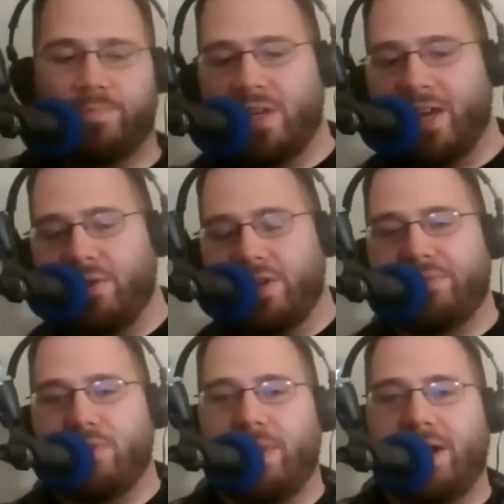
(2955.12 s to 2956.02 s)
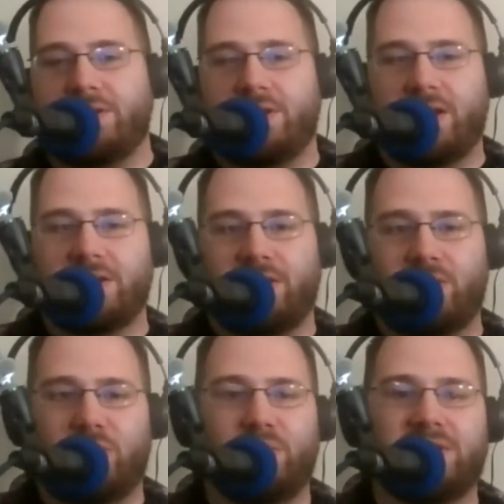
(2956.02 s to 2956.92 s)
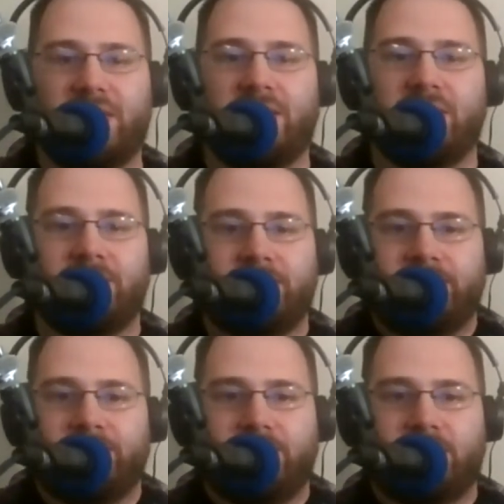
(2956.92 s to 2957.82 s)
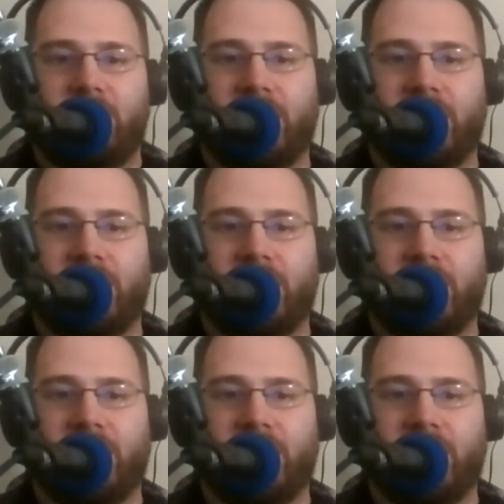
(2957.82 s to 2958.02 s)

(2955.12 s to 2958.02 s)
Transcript: He got arrested for bounce checks like 3 weeks later, like